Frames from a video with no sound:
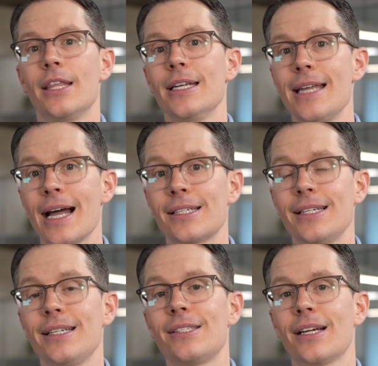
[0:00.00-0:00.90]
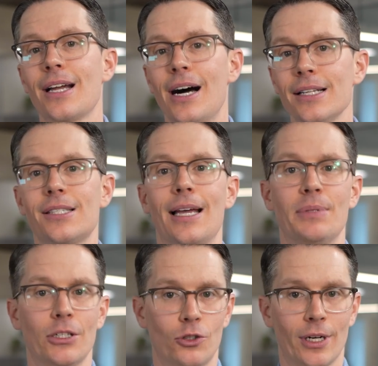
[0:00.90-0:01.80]
The next is
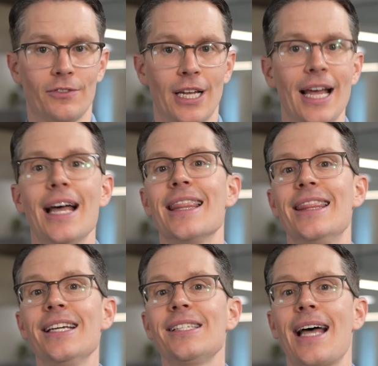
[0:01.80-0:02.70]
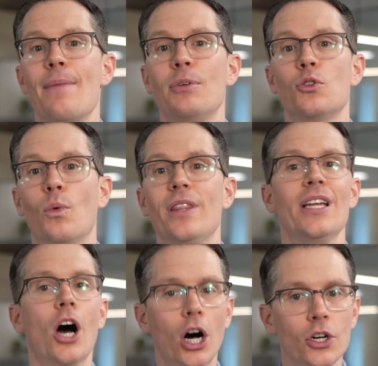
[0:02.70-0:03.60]
concept drift. This happens when
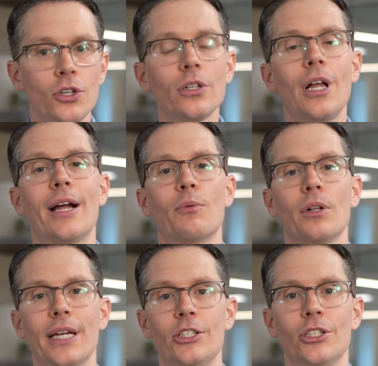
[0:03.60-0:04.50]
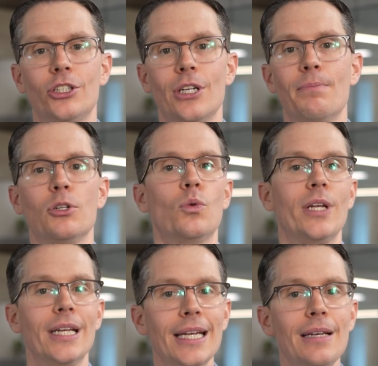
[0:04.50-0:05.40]
the underlying relationship
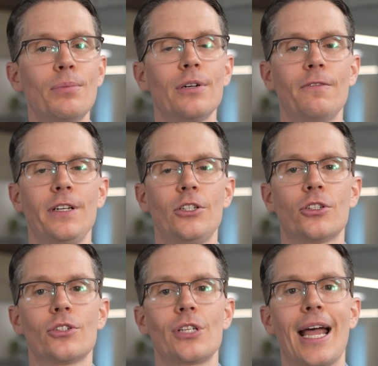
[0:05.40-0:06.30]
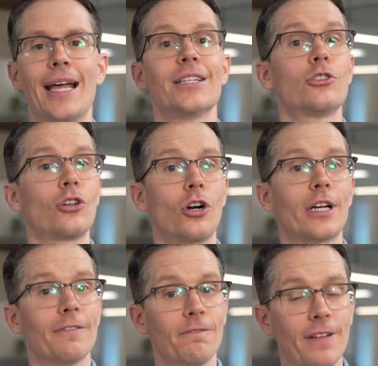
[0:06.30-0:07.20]
between input features and
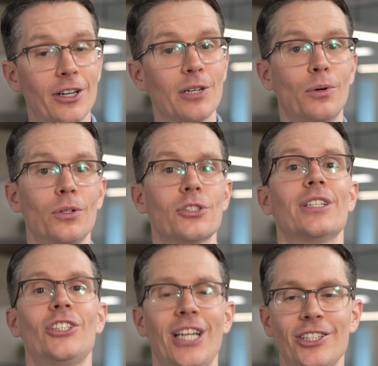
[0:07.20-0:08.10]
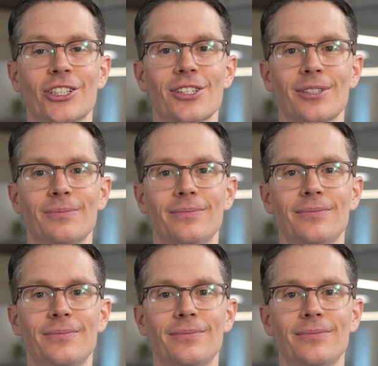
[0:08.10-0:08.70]
target variables changes.